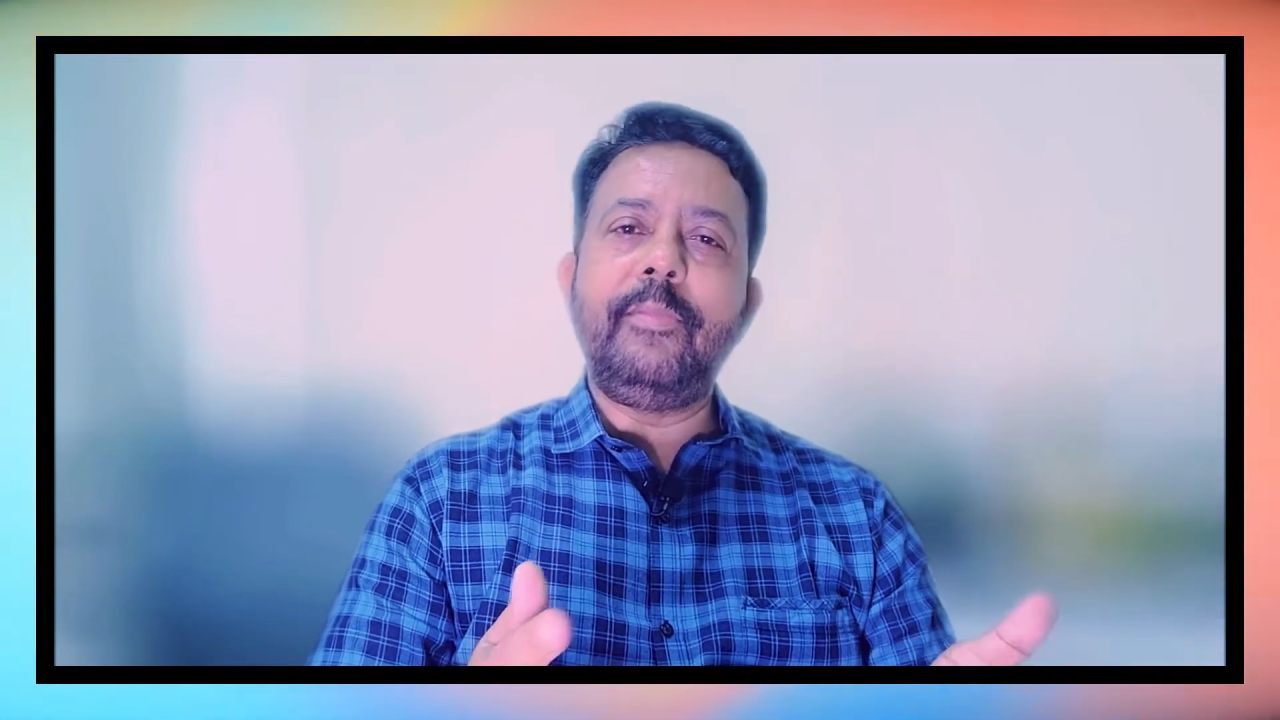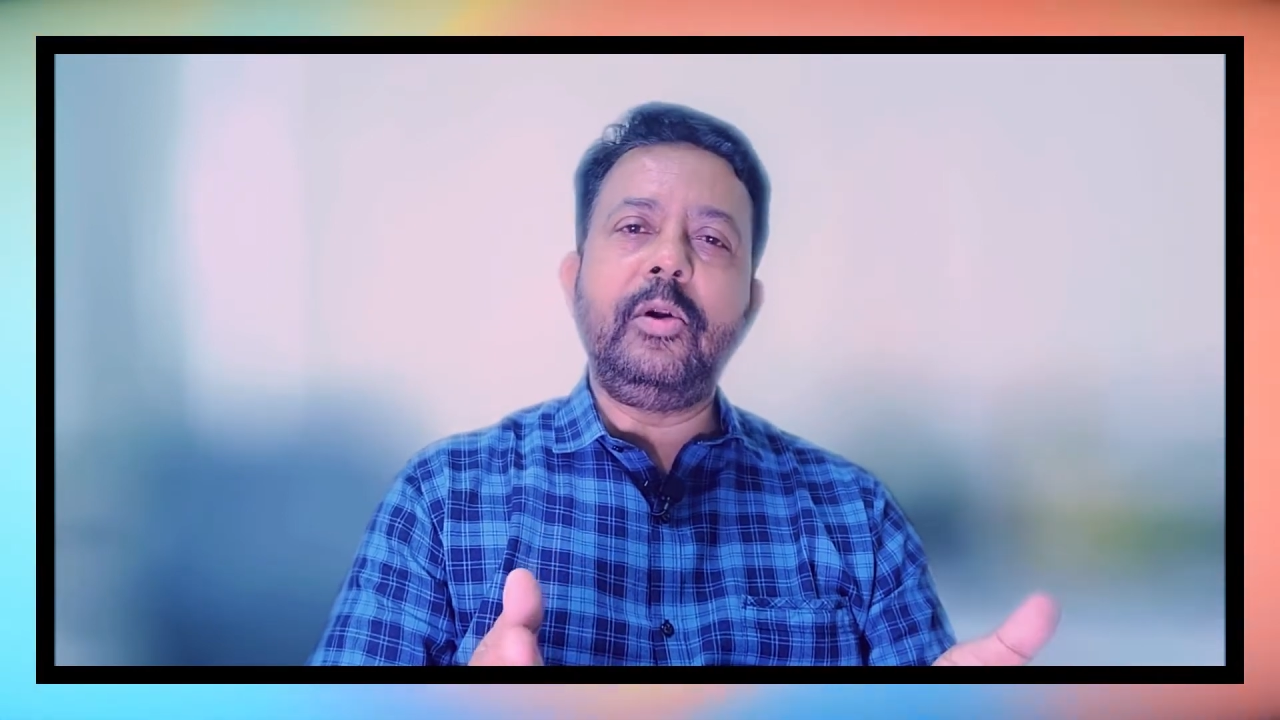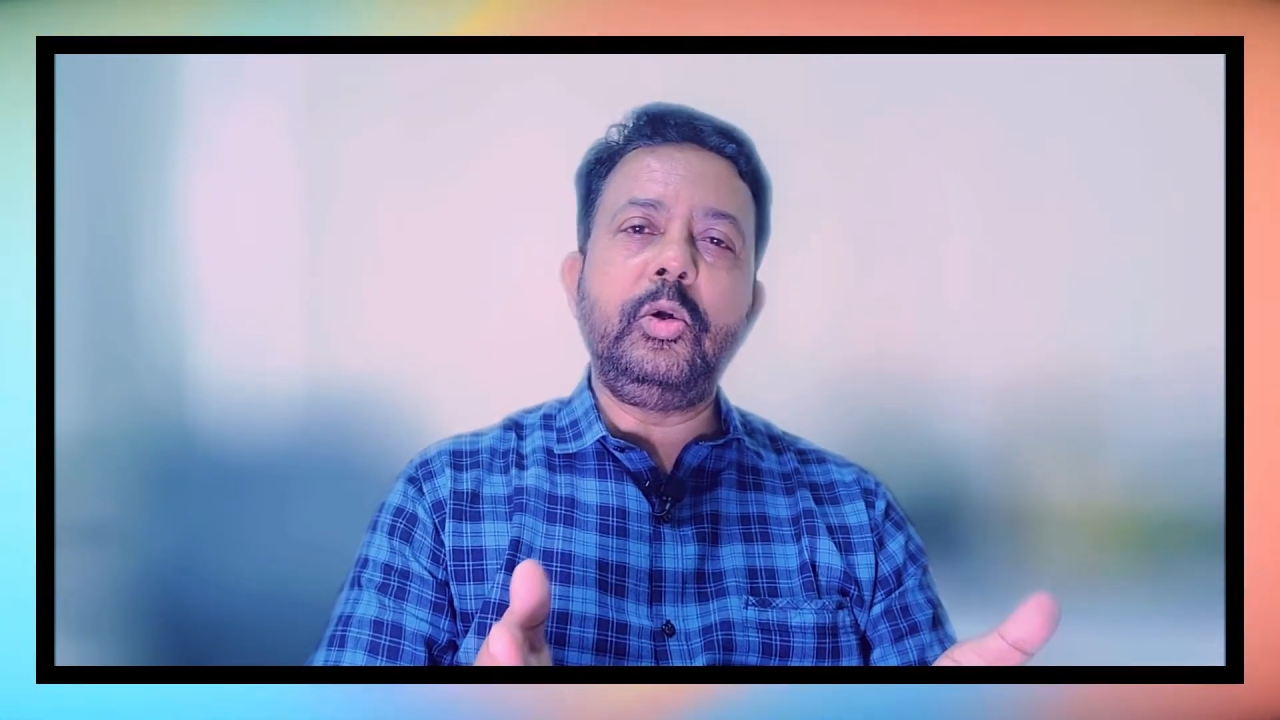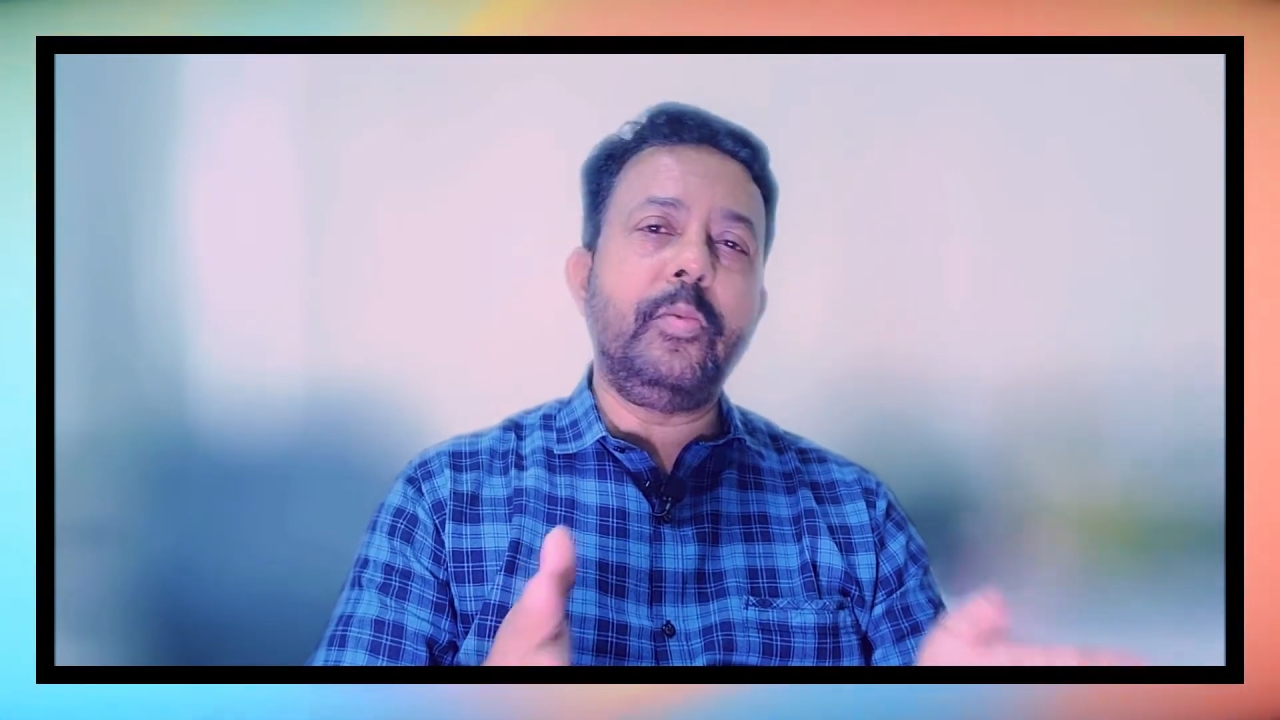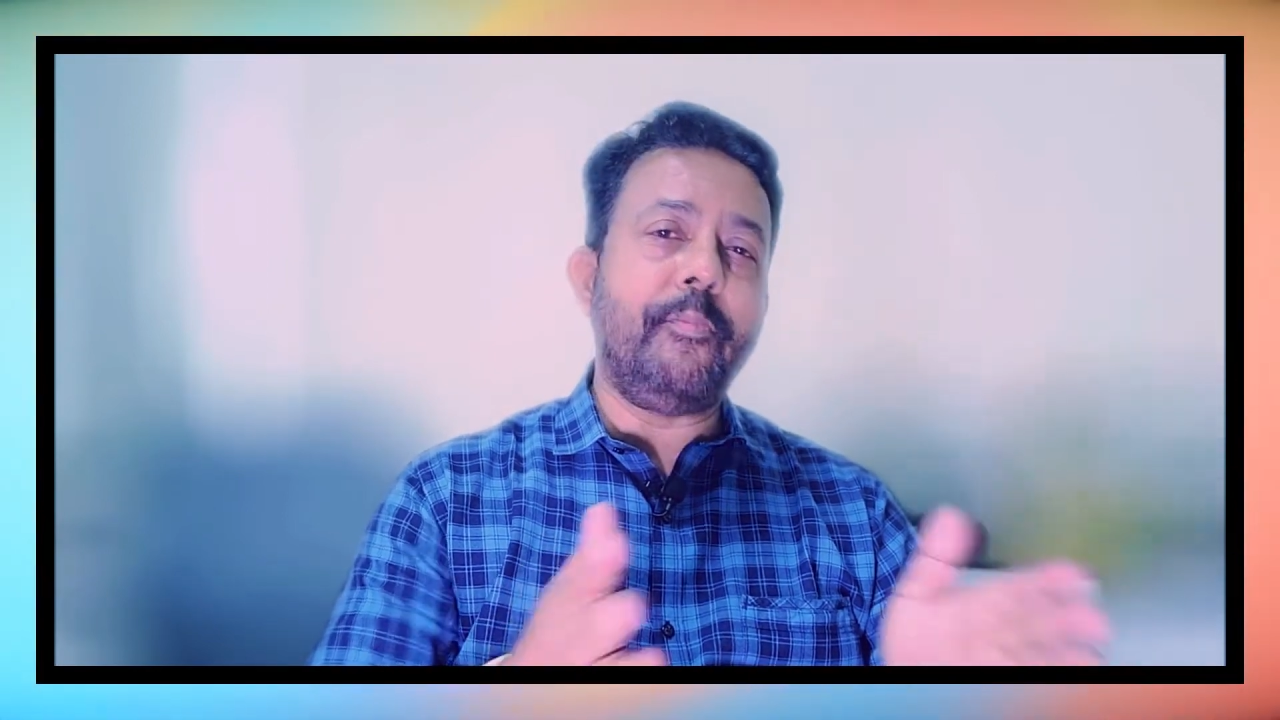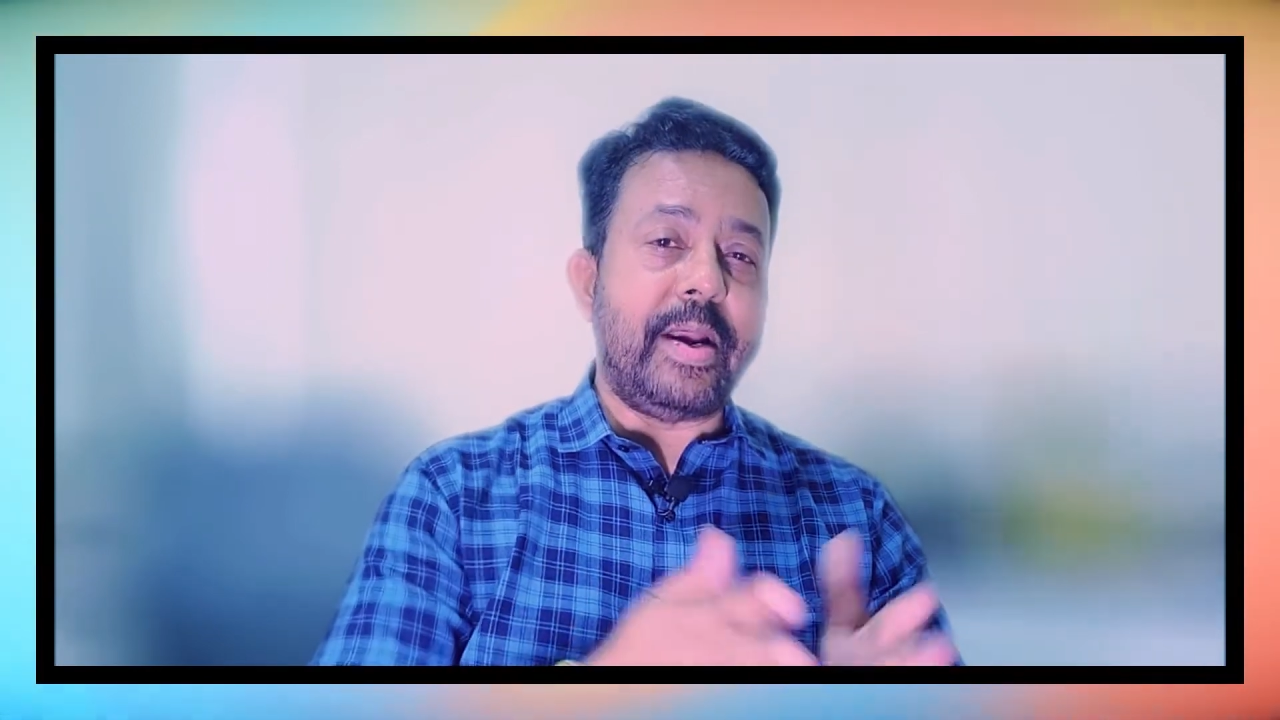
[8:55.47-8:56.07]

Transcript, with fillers: able to